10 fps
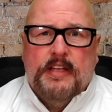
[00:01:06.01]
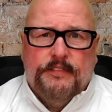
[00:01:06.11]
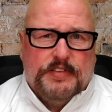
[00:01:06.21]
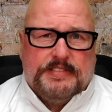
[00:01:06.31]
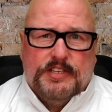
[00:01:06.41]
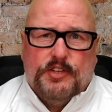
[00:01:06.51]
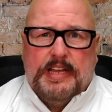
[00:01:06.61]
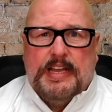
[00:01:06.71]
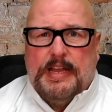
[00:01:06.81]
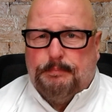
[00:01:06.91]

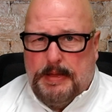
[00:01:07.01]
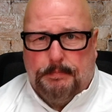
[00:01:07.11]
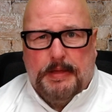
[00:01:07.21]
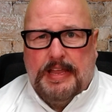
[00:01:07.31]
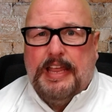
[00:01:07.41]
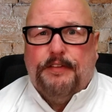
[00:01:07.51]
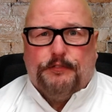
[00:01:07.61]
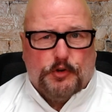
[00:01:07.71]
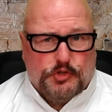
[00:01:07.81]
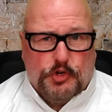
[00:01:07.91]
facility, PPE
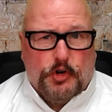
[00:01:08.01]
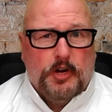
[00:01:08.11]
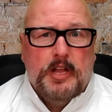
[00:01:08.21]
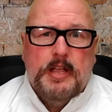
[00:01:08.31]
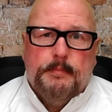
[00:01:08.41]
for sure,